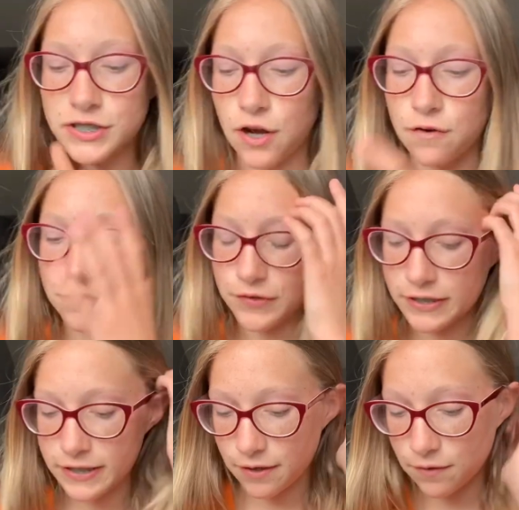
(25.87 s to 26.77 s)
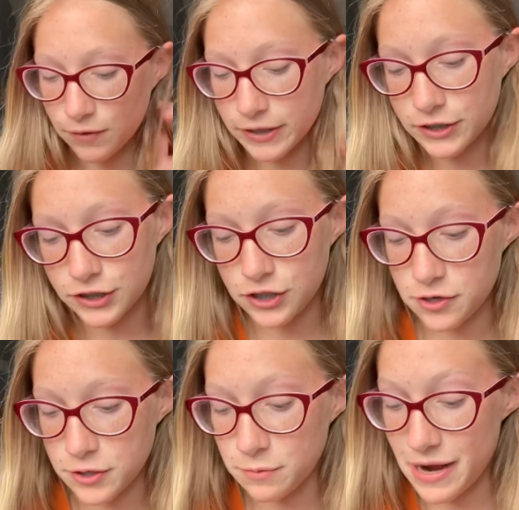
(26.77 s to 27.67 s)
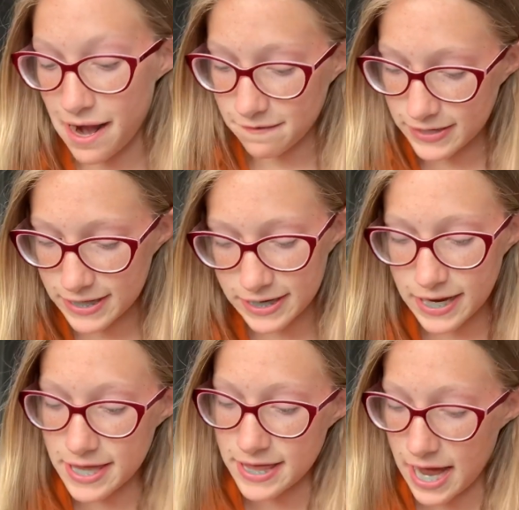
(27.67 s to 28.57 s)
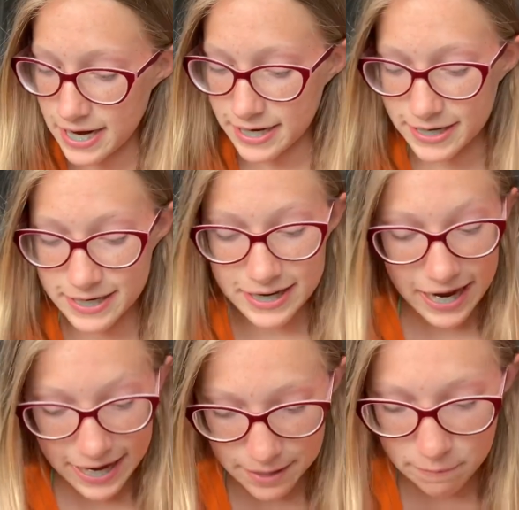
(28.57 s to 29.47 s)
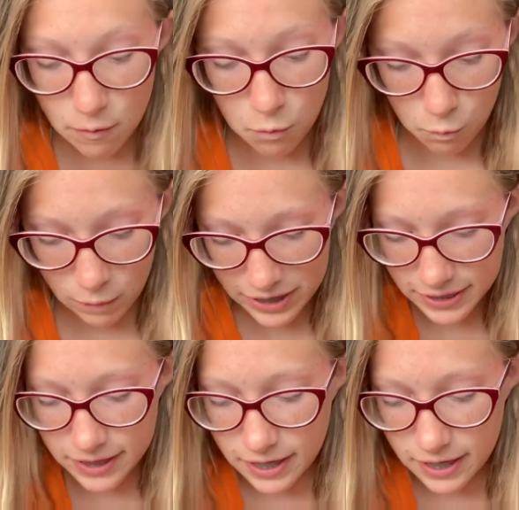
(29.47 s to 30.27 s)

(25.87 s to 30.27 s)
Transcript: So first I'm going to show you everything that it came with